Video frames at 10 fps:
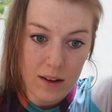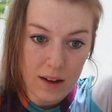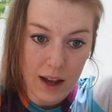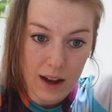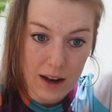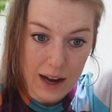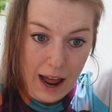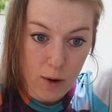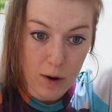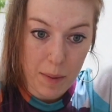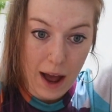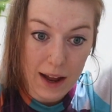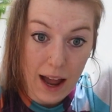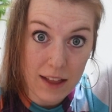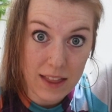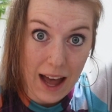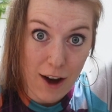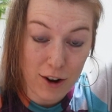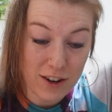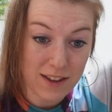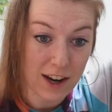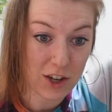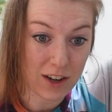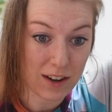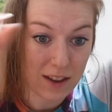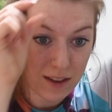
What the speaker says: Okay, now we're back at the outer section.